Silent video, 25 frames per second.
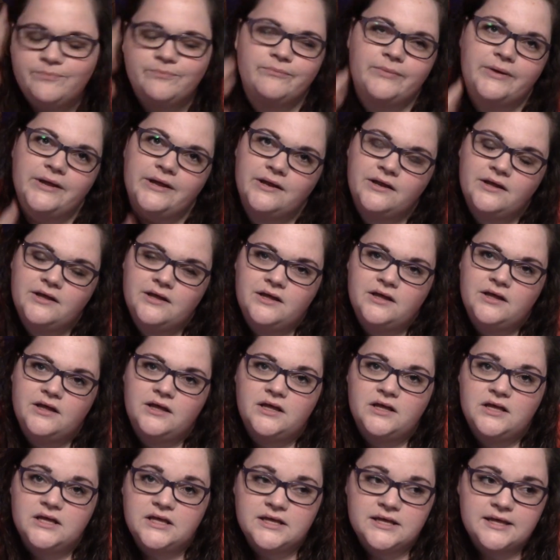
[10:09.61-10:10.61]
But
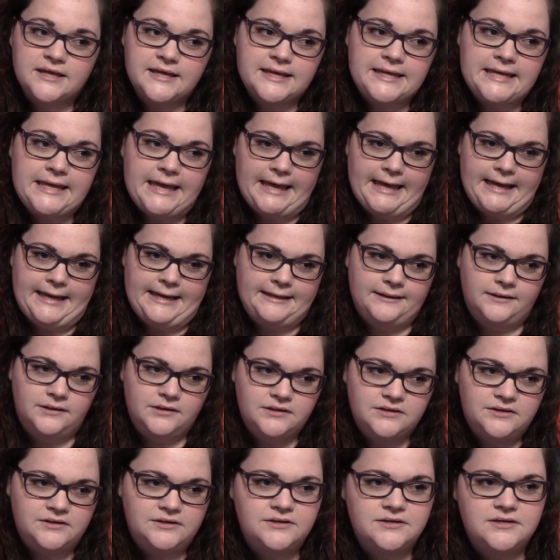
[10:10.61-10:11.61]
yeah,
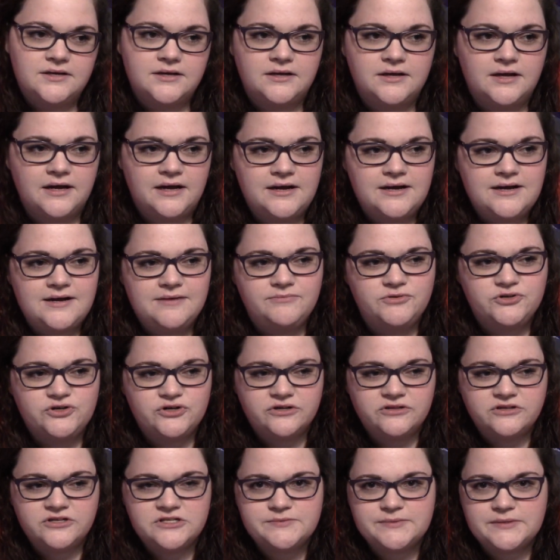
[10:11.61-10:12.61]
I'm sure
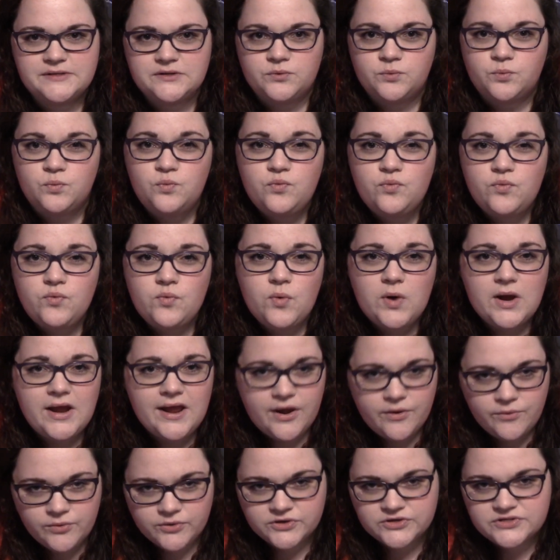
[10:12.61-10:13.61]
there's been way
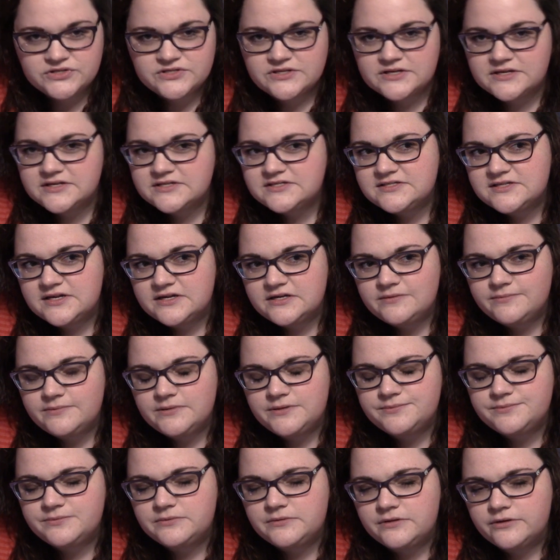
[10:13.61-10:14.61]
worse things said to
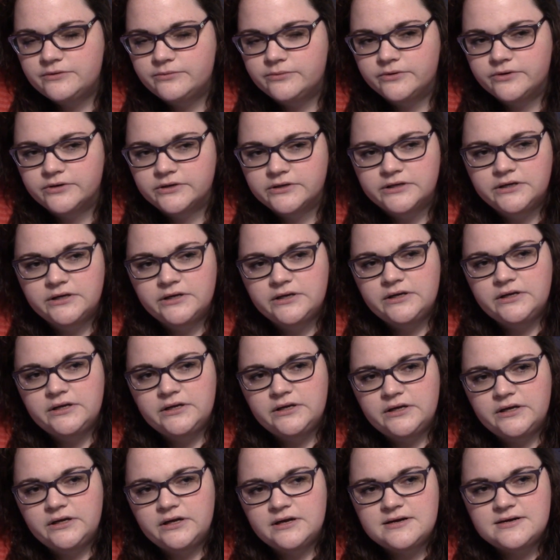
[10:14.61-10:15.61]
people at work.
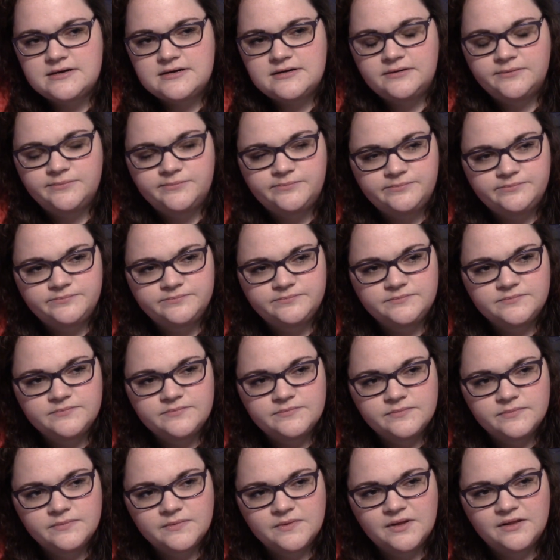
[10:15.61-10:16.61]

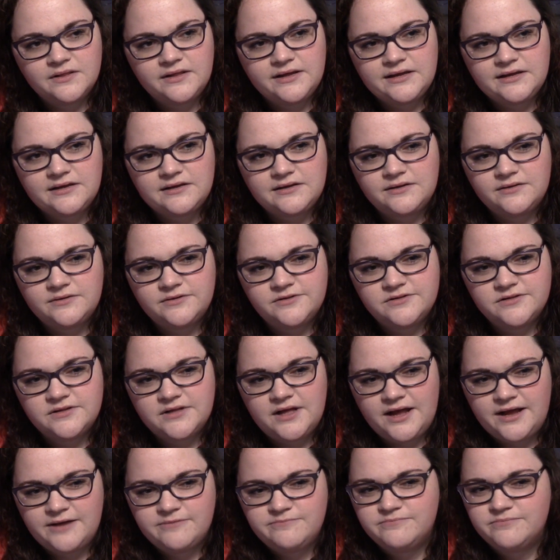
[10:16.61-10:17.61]
Like
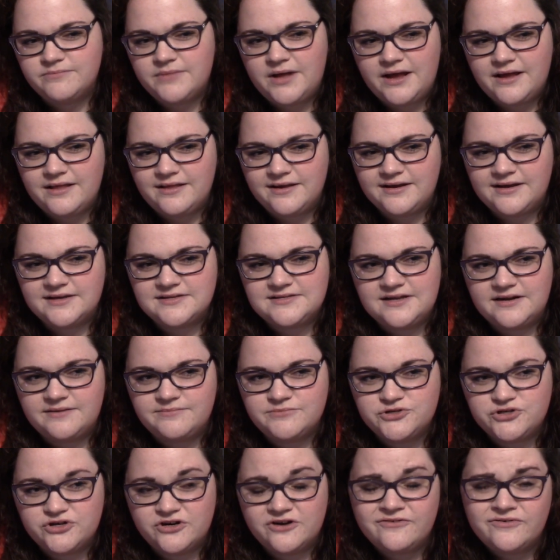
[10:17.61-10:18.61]
I said, I'm
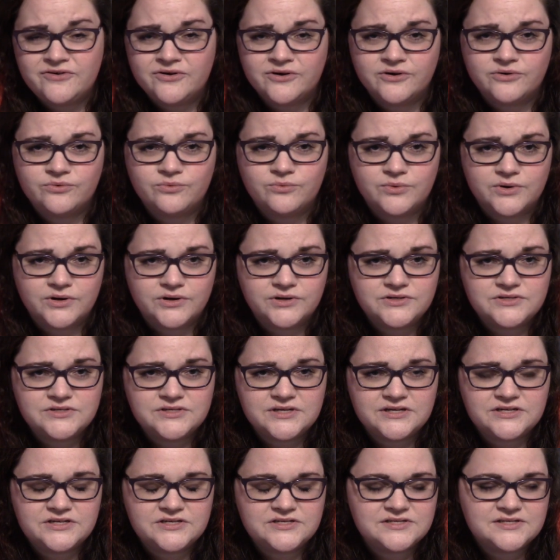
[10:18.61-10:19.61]
sure I've heard worse.
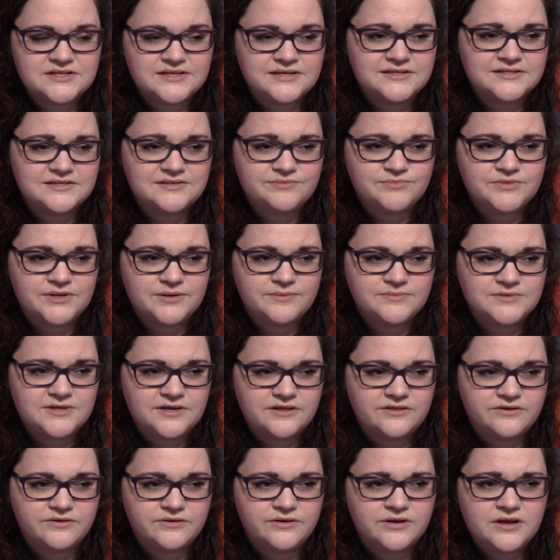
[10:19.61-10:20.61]
I just like sometimes
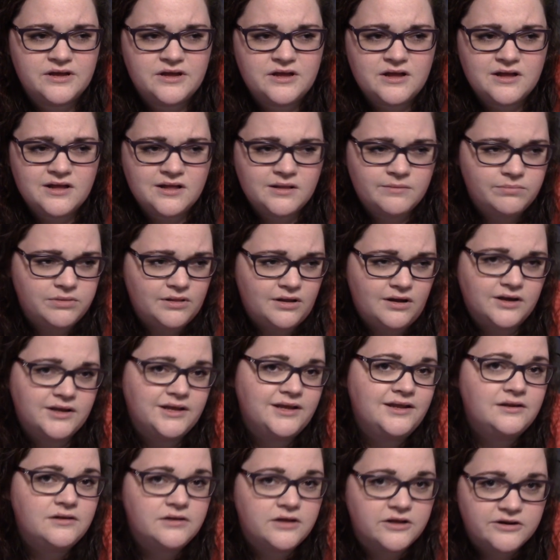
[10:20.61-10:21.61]
either block
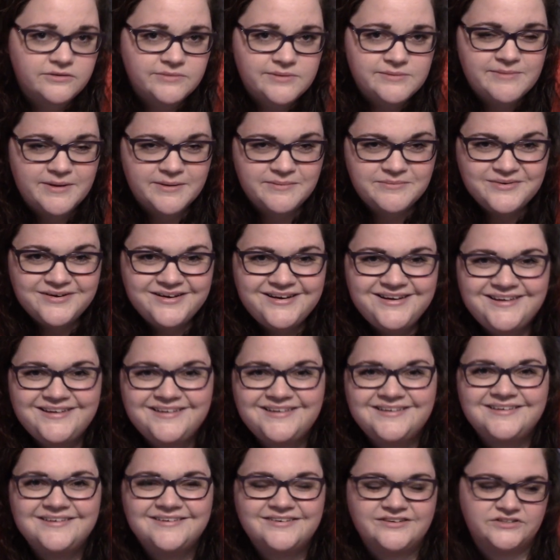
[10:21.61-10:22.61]
it out of my memory
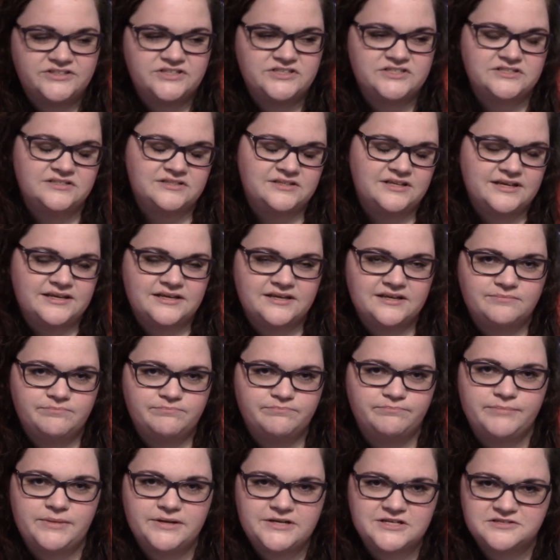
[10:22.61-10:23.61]
or it doesn't like,
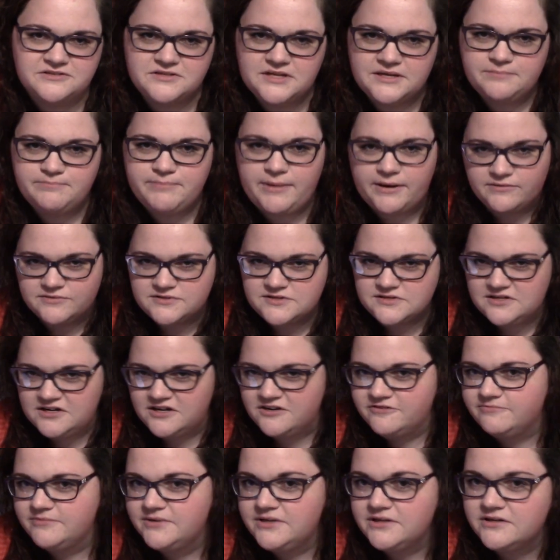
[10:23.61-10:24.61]
it just like bounces
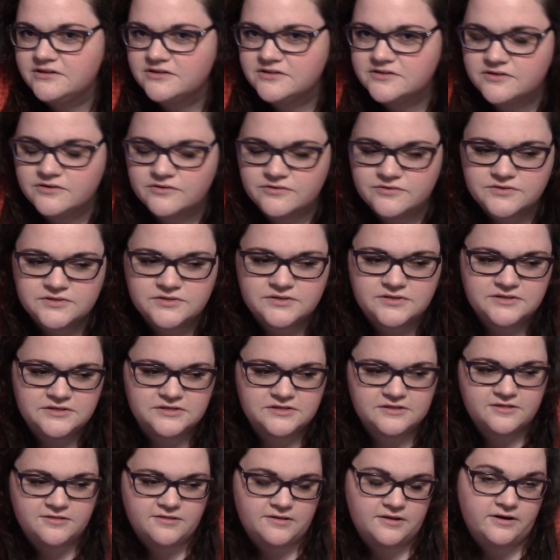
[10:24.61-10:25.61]
off me and just goes into
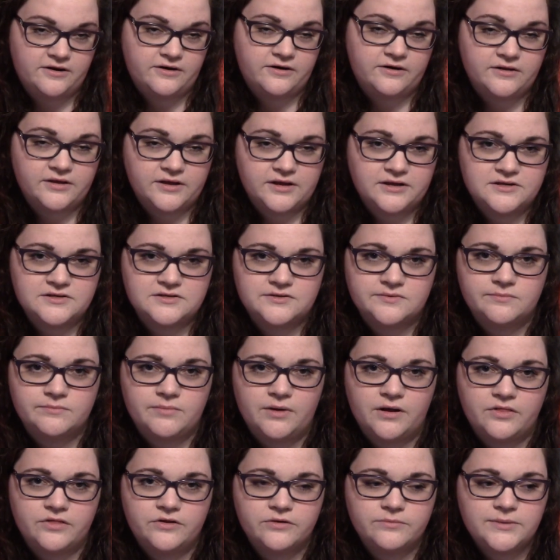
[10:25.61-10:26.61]
the thin air. Like it doesn't
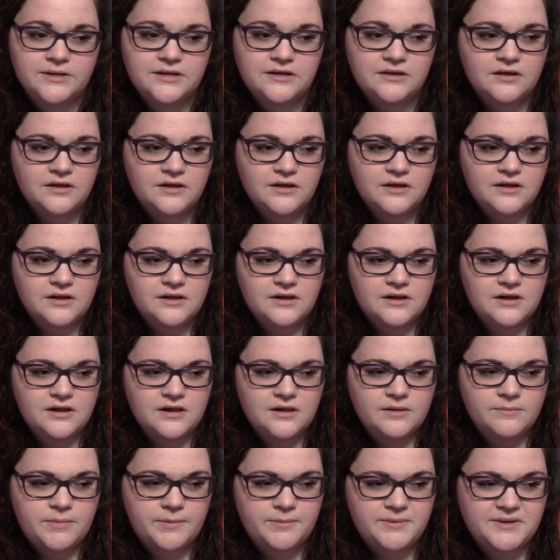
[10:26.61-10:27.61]
bother me.
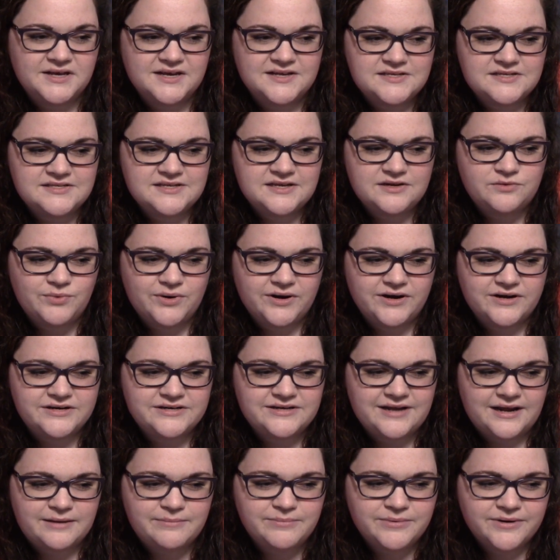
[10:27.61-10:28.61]
But because it said wear a
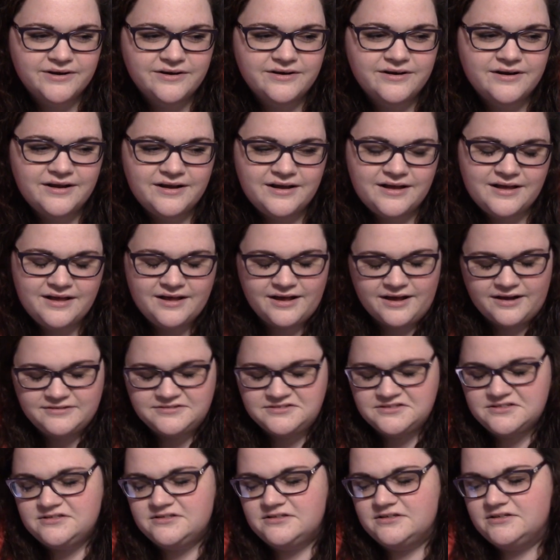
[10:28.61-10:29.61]
diaper, I was
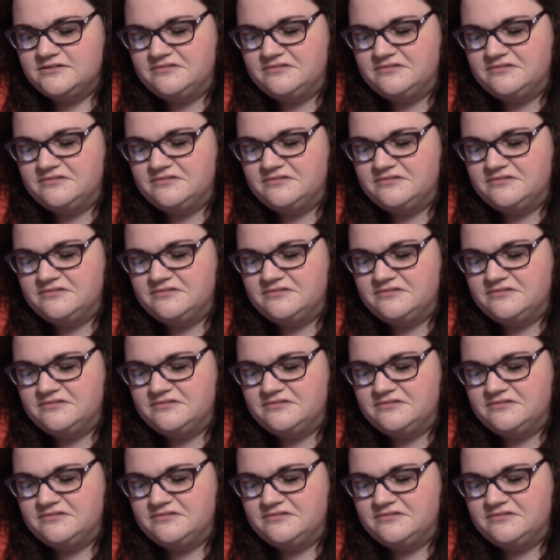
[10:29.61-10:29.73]
just like,